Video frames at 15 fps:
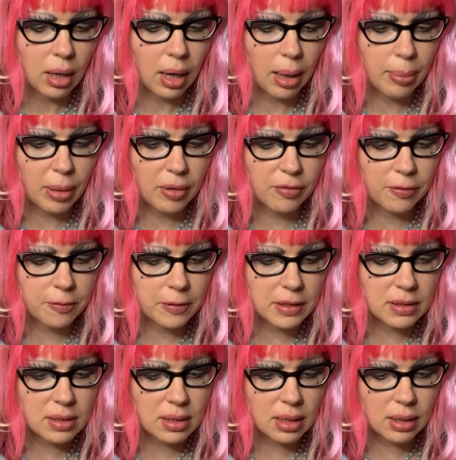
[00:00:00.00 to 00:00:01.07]
About
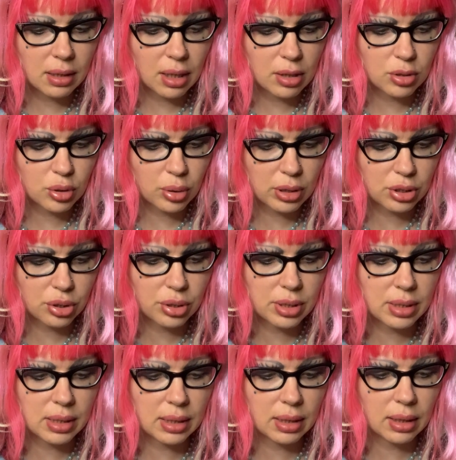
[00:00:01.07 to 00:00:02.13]
feasting and
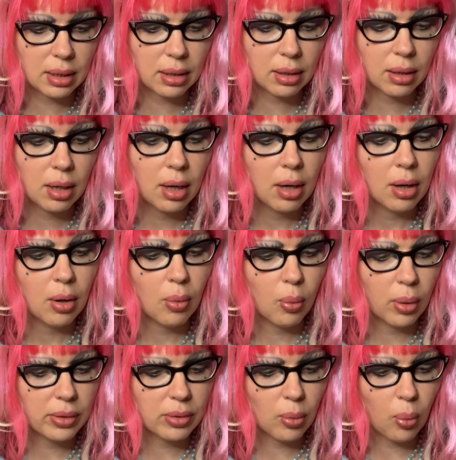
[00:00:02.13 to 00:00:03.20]
treasure-seeking
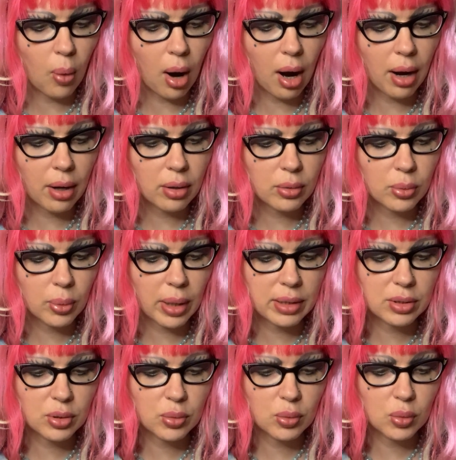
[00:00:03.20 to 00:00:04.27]
with the wild
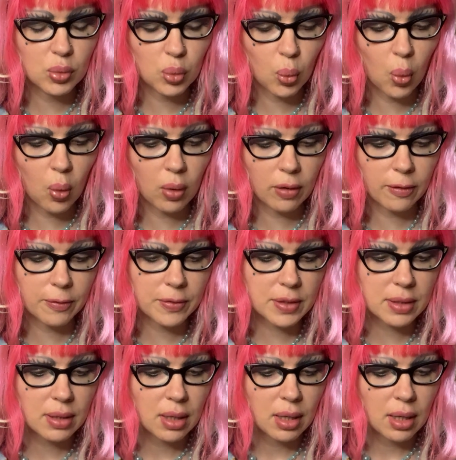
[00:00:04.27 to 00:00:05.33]
red dwarves